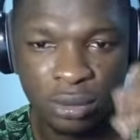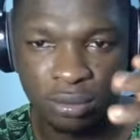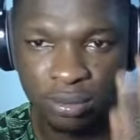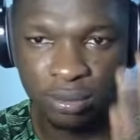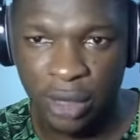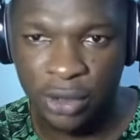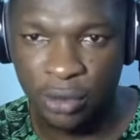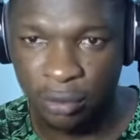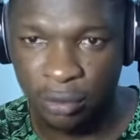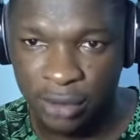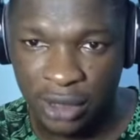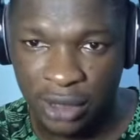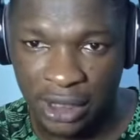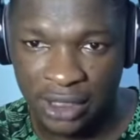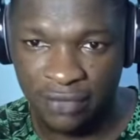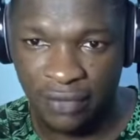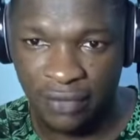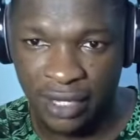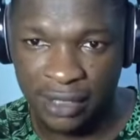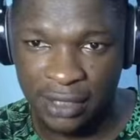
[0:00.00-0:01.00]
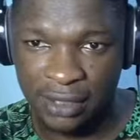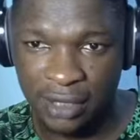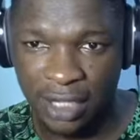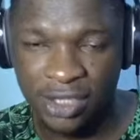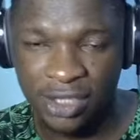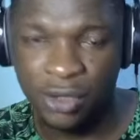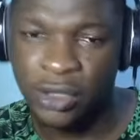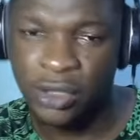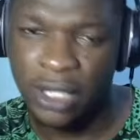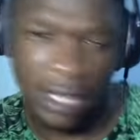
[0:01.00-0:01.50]
make some transfers, I
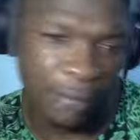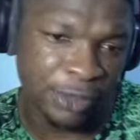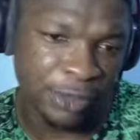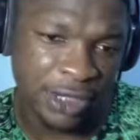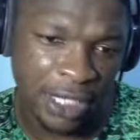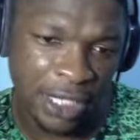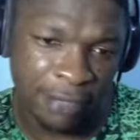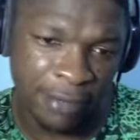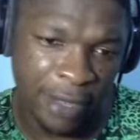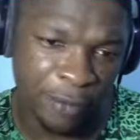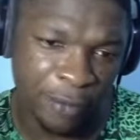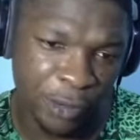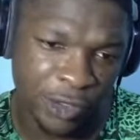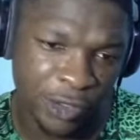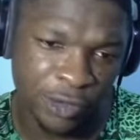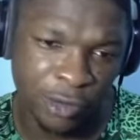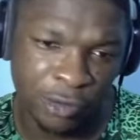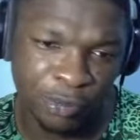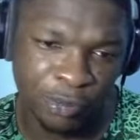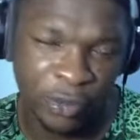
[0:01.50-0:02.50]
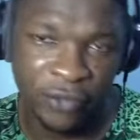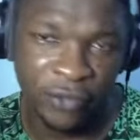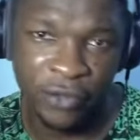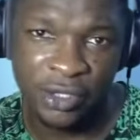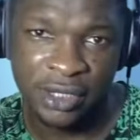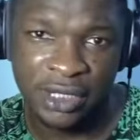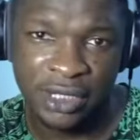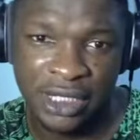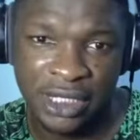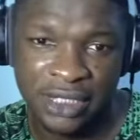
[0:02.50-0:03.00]
said, okay, let me check my
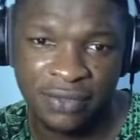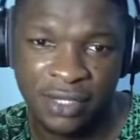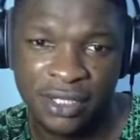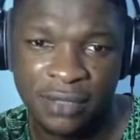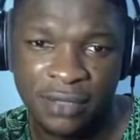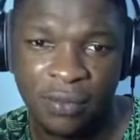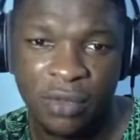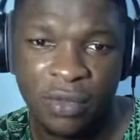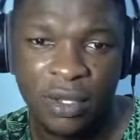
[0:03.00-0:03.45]
previous transfers.